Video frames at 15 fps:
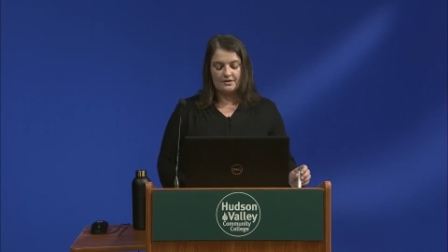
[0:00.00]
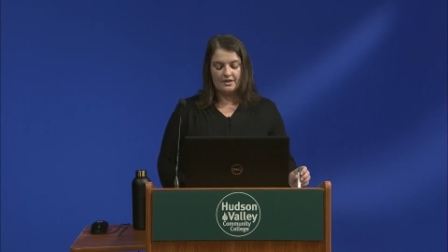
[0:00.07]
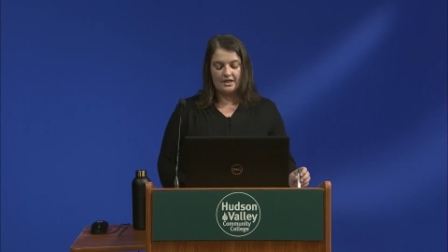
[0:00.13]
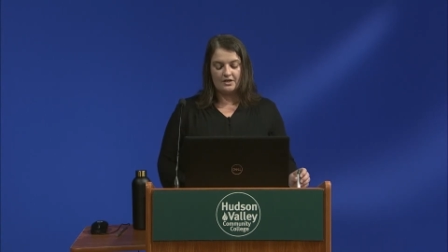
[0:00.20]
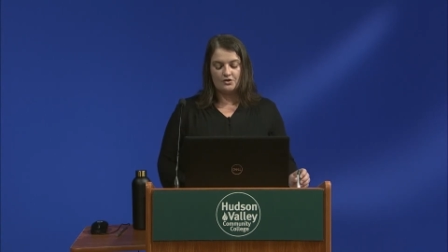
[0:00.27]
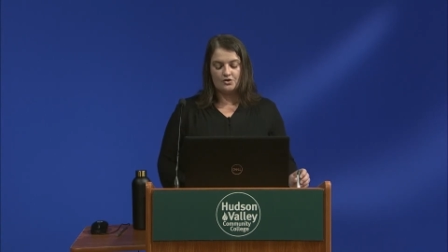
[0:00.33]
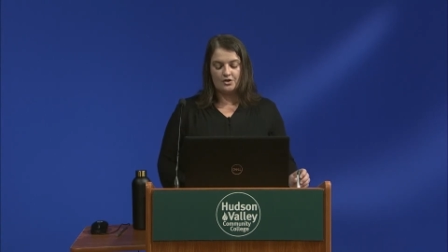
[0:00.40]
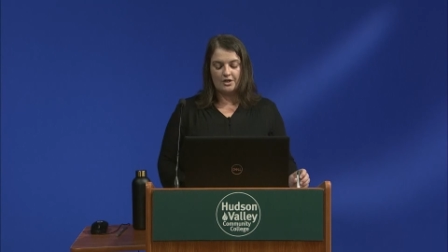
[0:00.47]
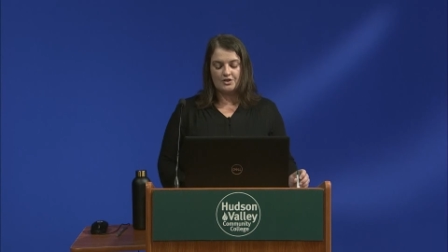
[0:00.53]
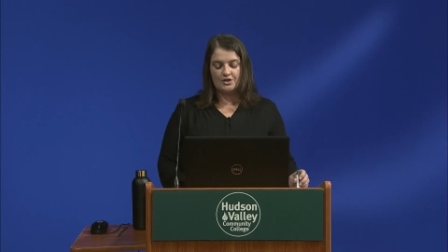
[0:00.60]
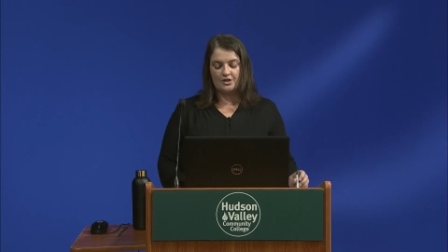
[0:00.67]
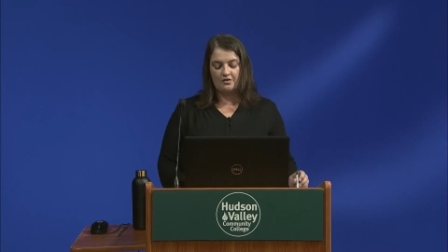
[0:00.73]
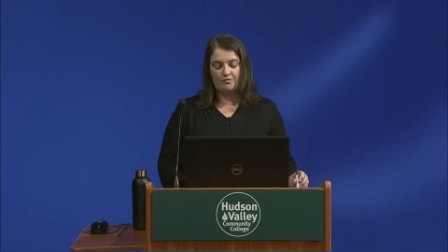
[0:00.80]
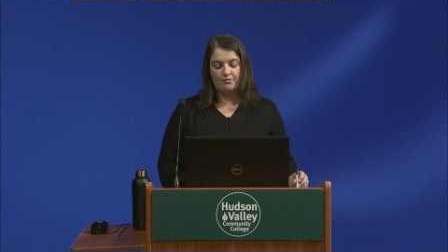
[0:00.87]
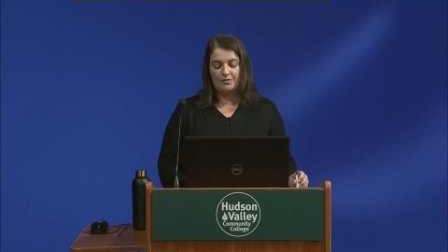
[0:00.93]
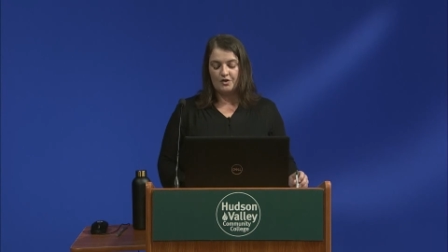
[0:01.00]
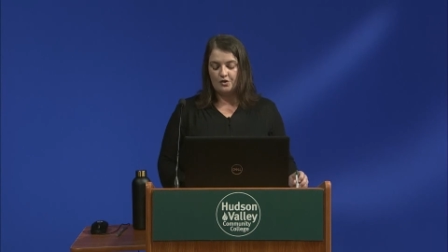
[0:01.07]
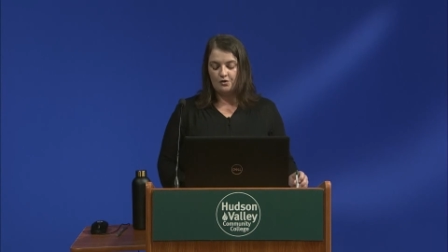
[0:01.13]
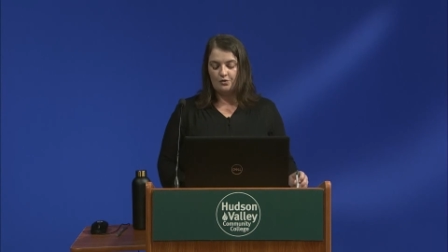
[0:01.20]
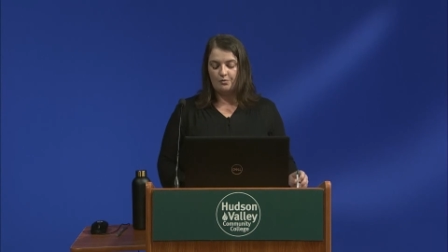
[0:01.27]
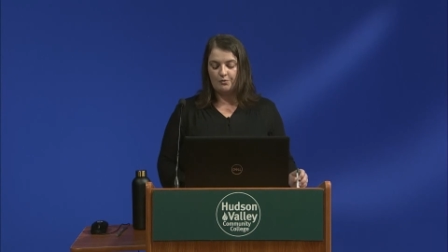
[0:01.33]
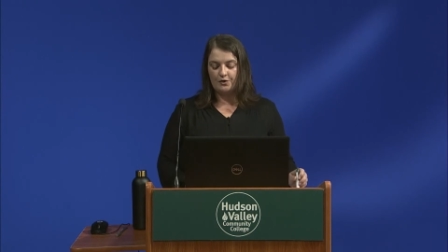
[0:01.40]
the construction of
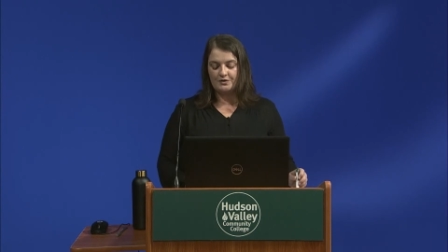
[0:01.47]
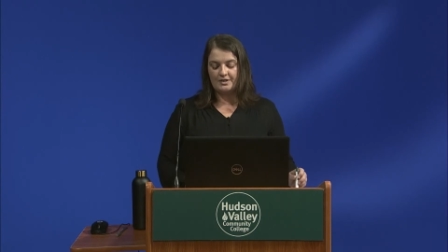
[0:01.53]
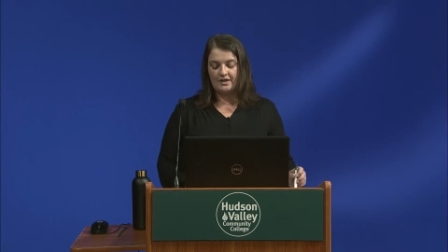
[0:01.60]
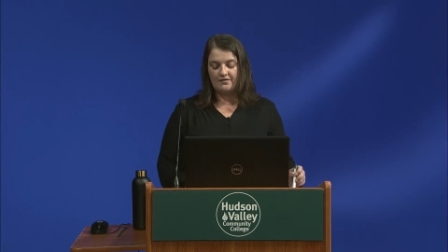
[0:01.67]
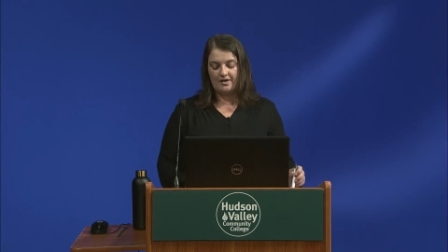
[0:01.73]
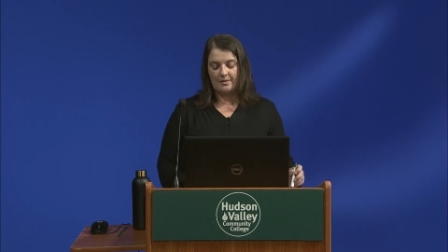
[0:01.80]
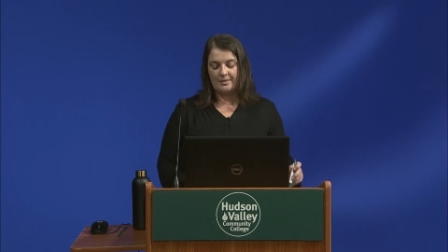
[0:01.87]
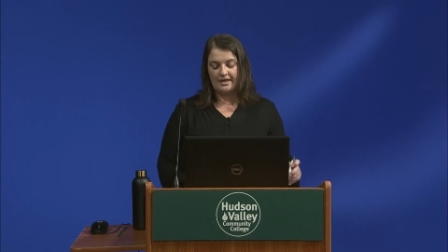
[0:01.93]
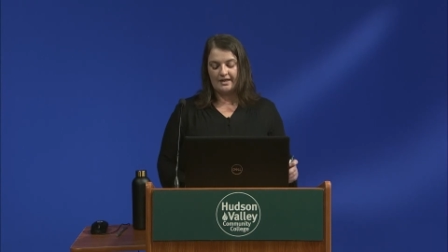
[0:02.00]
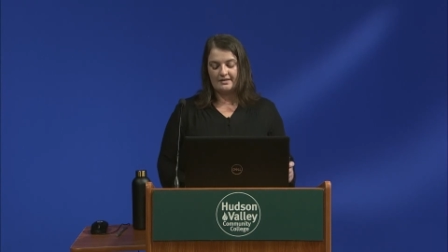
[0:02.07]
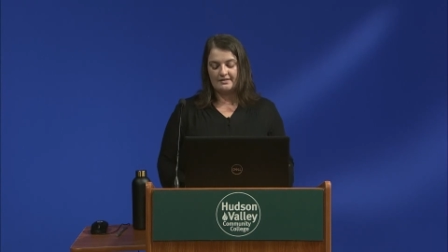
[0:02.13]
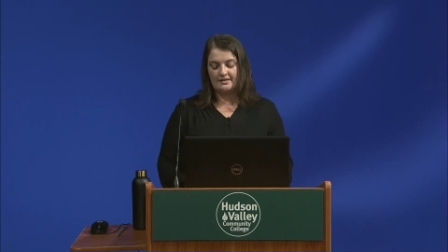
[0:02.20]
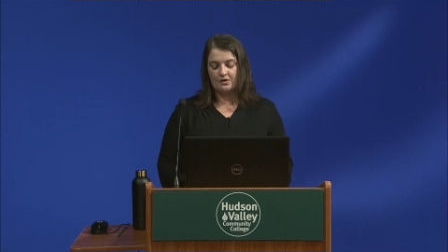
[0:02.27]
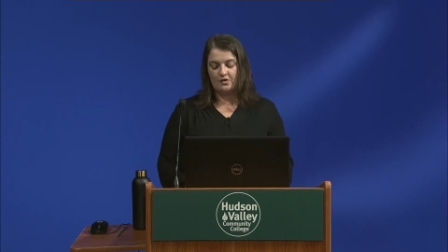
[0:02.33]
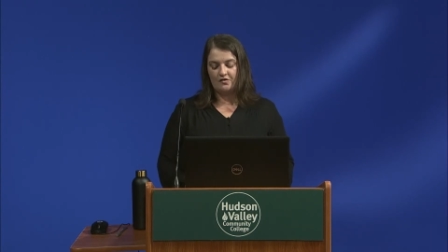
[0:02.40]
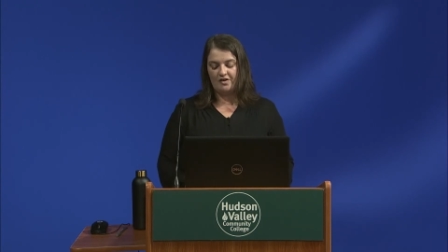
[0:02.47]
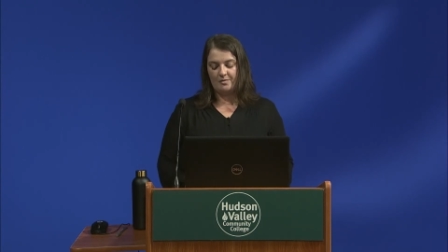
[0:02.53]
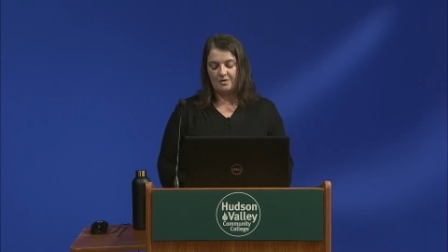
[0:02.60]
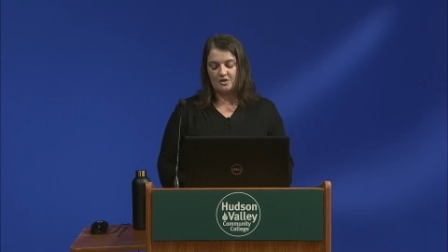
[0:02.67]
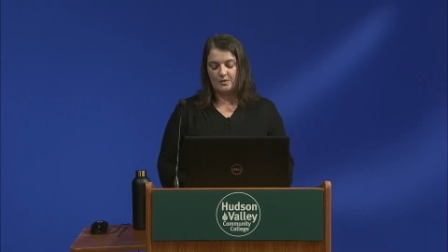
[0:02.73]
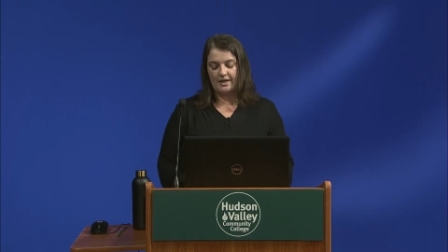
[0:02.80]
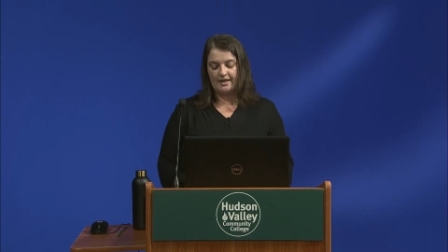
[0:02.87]
new multifamily and single
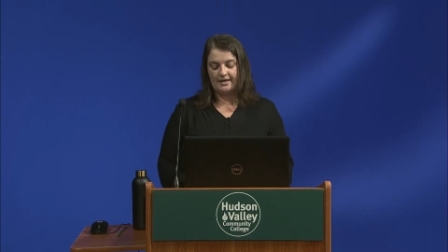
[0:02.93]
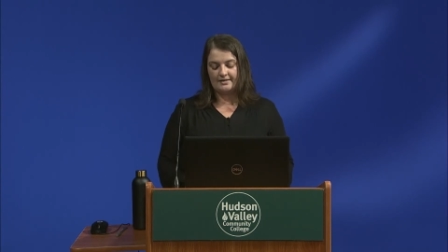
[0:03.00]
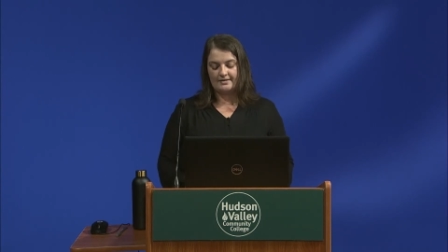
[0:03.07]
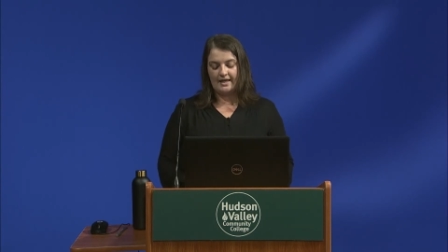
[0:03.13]
family dwellings